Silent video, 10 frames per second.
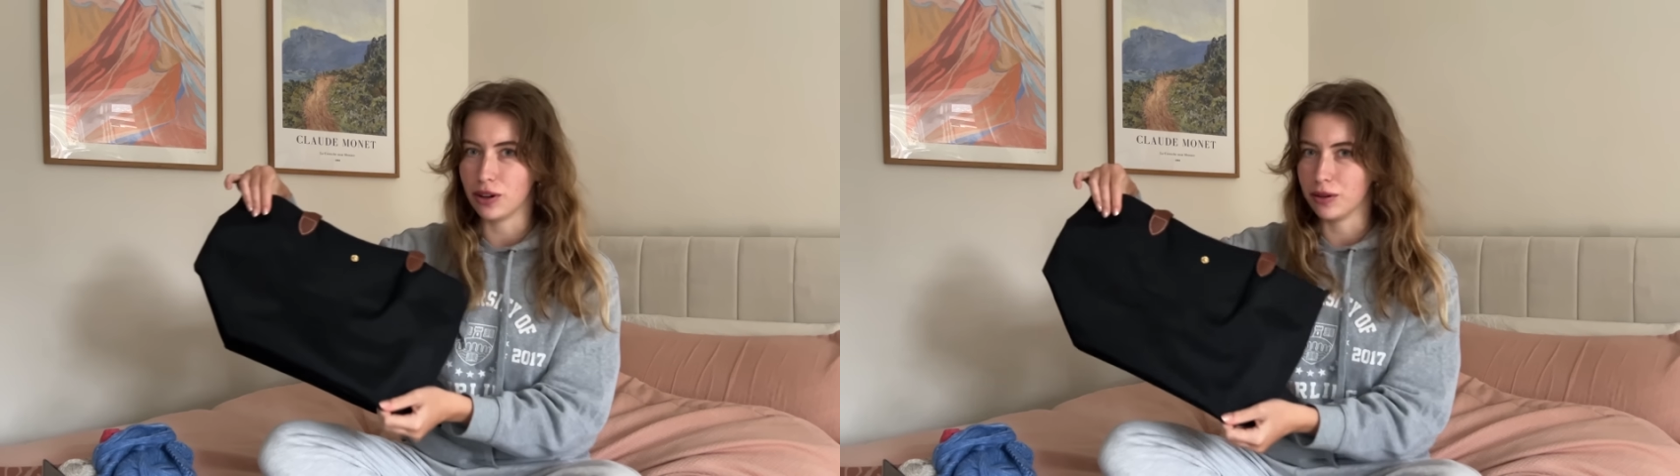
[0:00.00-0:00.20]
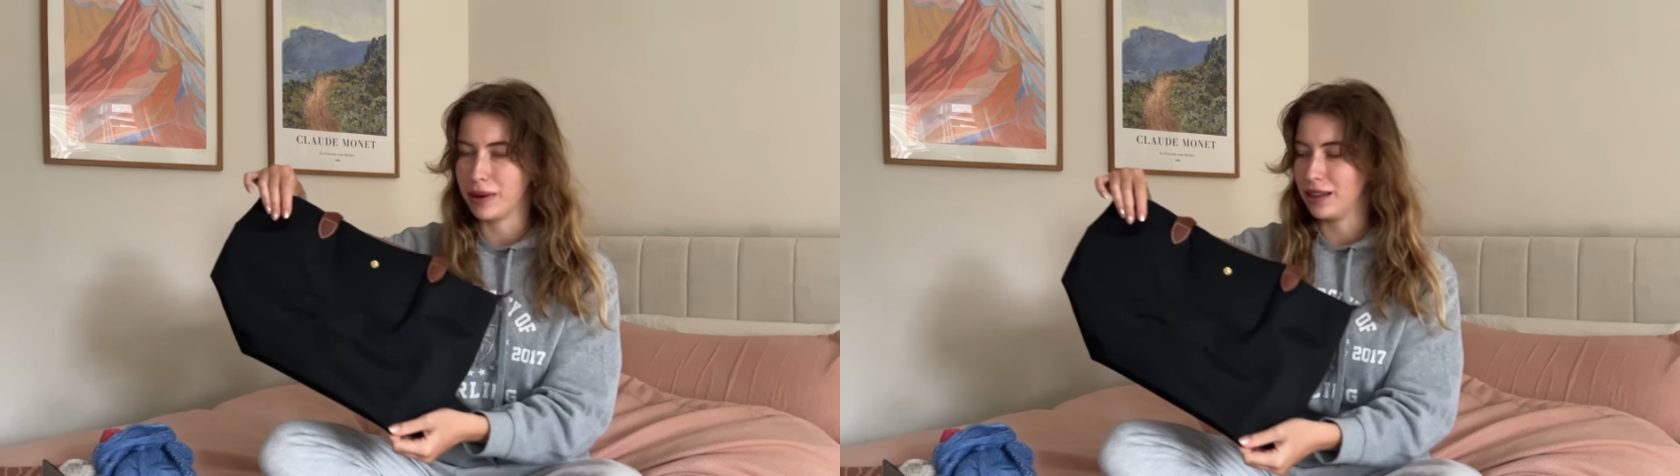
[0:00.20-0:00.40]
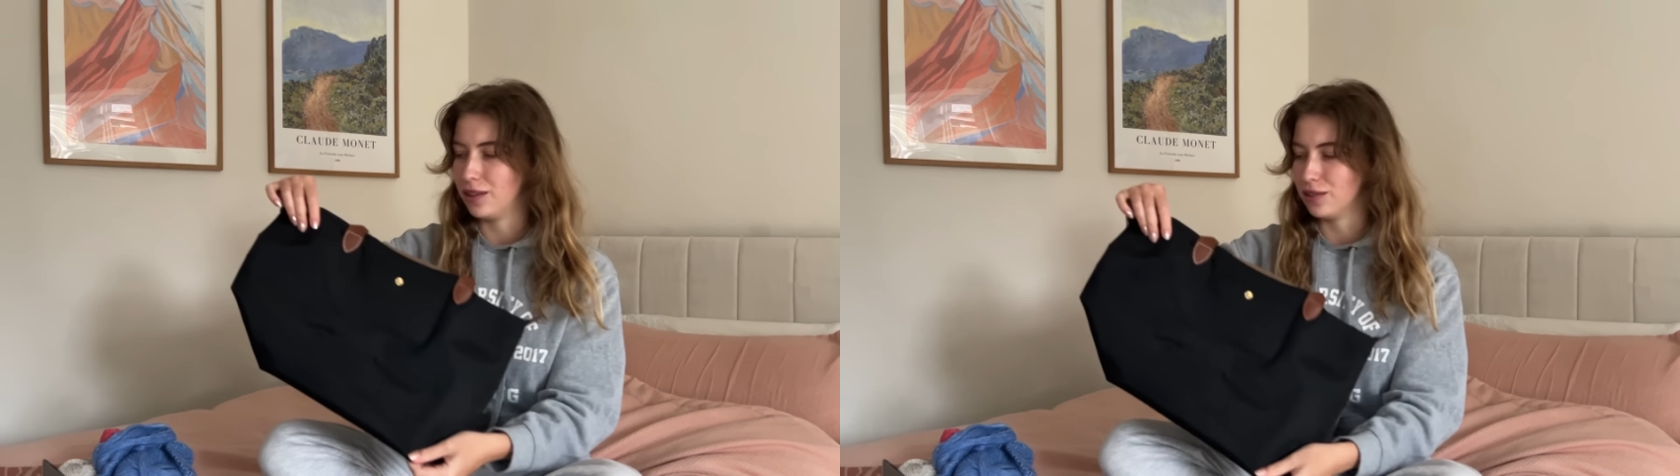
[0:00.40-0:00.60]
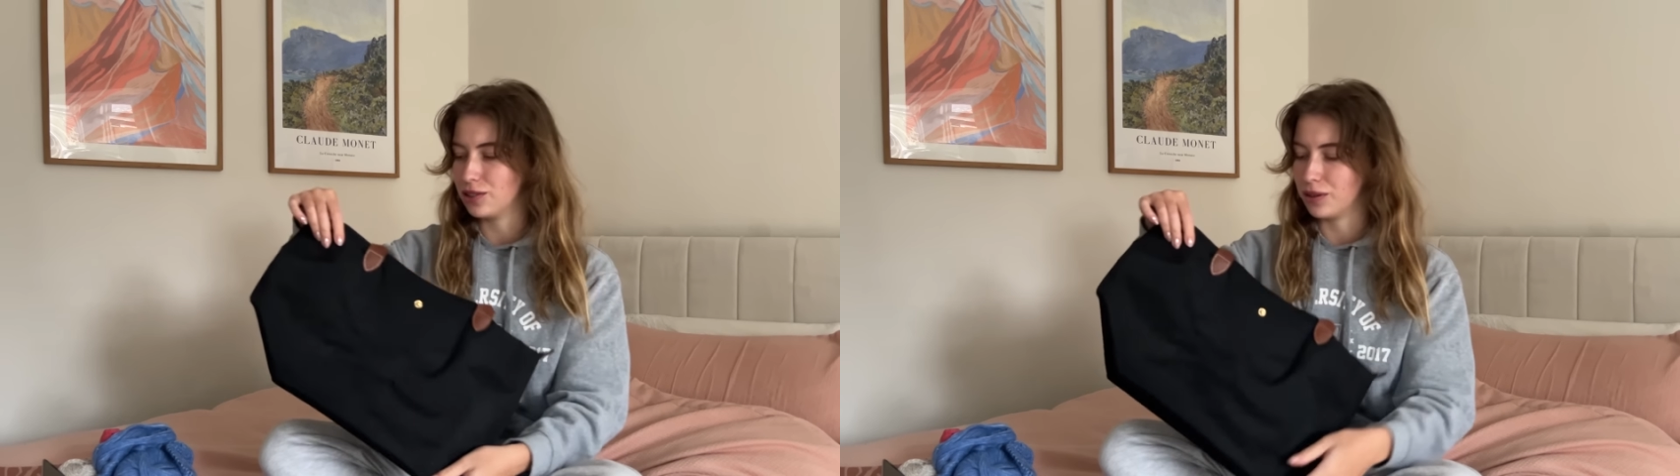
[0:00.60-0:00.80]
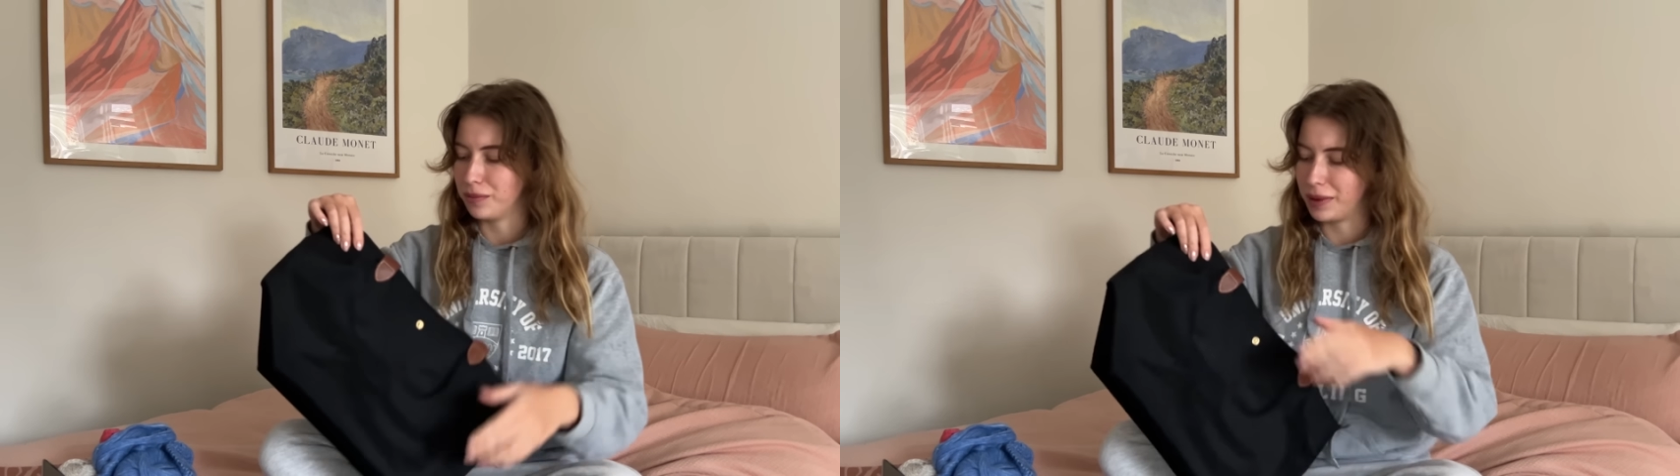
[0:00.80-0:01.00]
on my
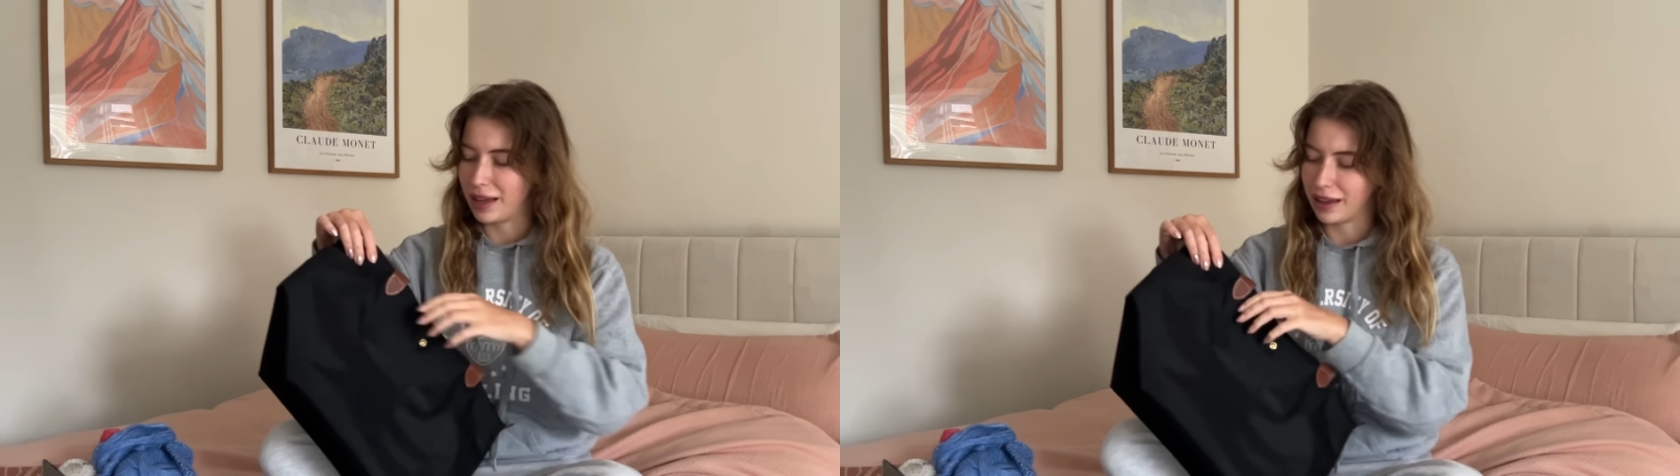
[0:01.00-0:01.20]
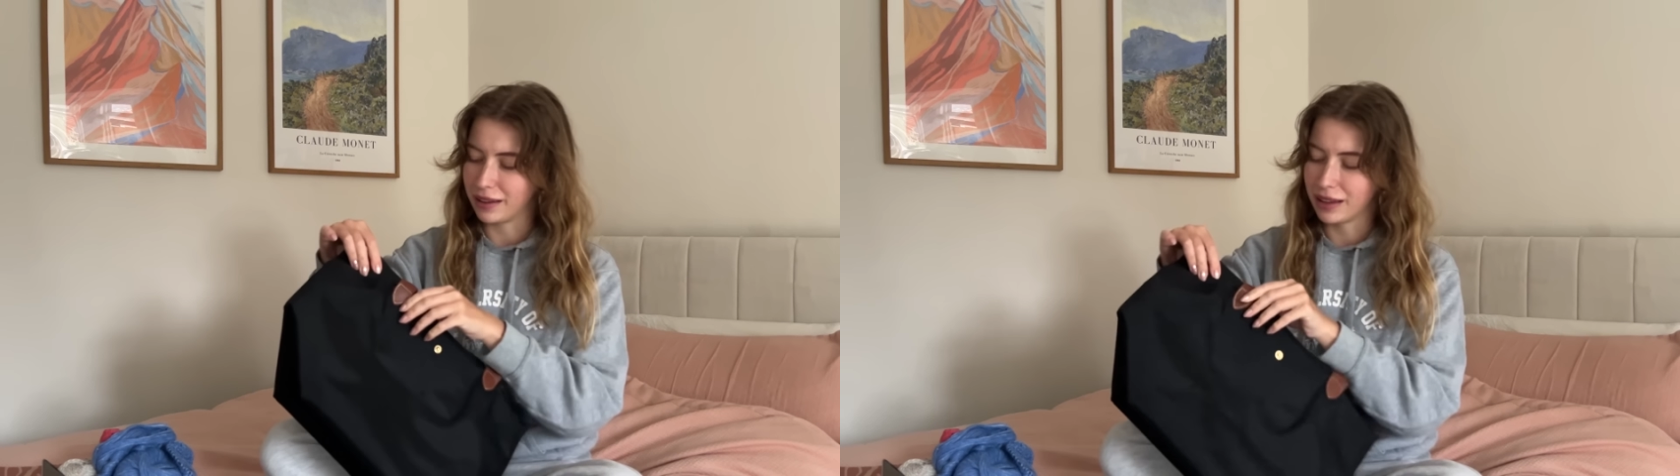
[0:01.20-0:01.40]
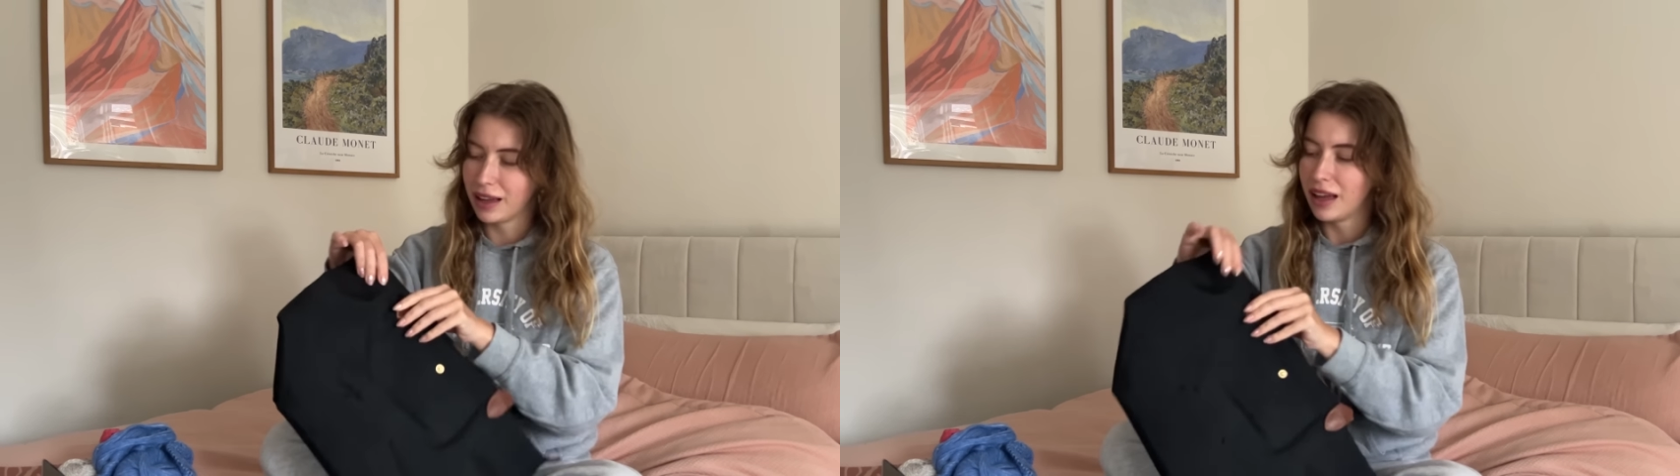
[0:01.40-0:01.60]
Longchamp bag.